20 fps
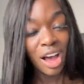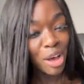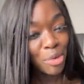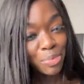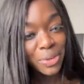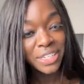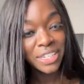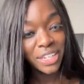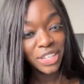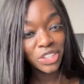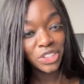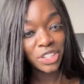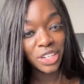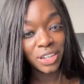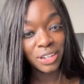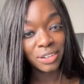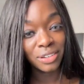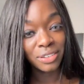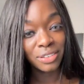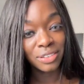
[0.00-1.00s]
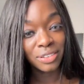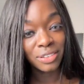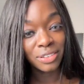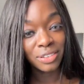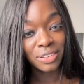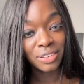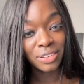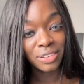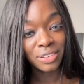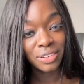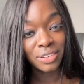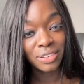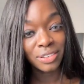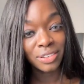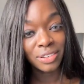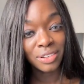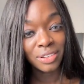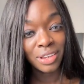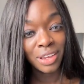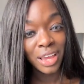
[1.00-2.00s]
Competition.
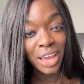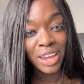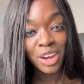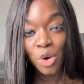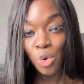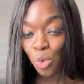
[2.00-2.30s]
In